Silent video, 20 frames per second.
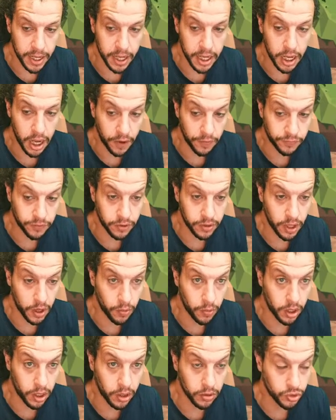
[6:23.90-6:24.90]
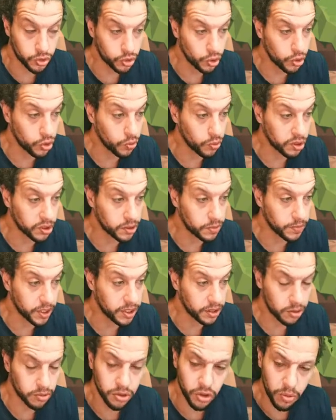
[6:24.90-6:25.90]
Uh, after that one, I'll show you what's
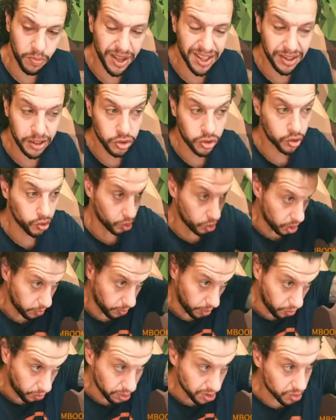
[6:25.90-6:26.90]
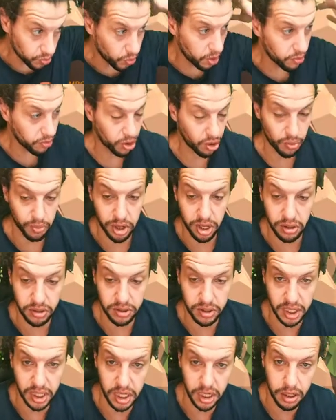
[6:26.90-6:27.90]
mand not mandatory, but what's we
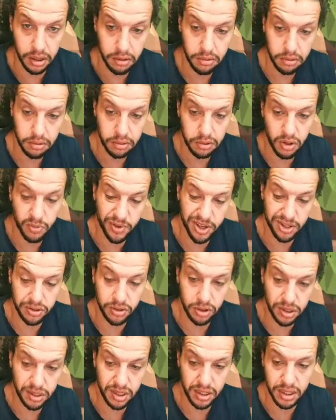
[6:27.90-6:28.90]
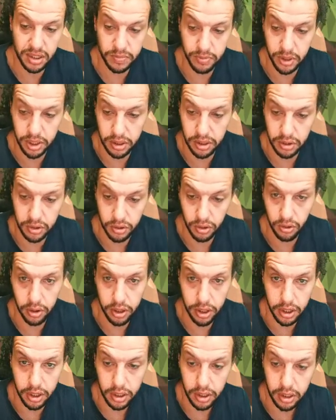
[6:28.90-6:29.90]
recommend to get. Not man nothing is
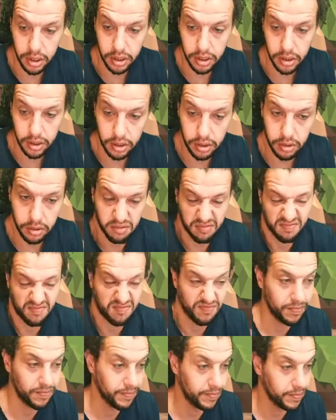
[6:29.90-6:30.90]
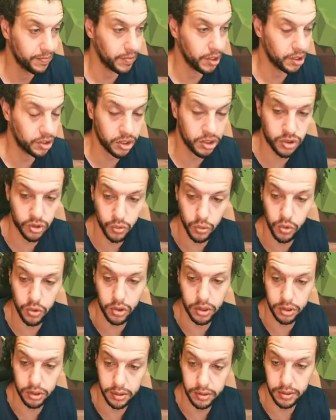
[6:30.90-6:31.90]
mandatory. It's just
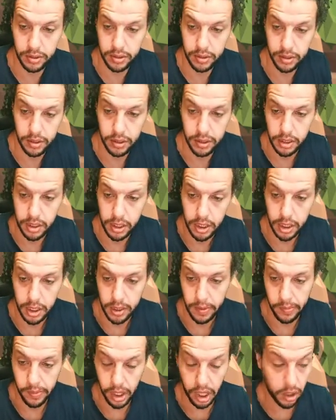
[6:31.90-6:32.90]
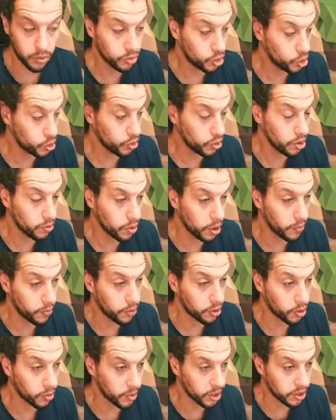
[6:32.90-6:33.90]
rewards. But I will show you what
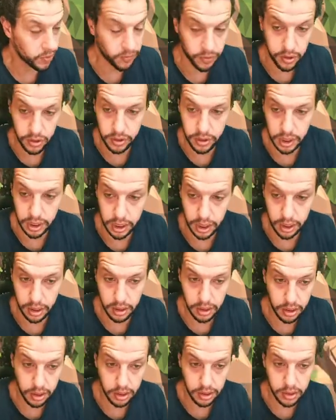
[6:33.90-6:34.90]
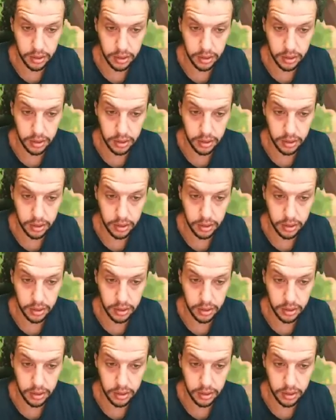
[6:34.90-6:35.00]
we recommend for you to get.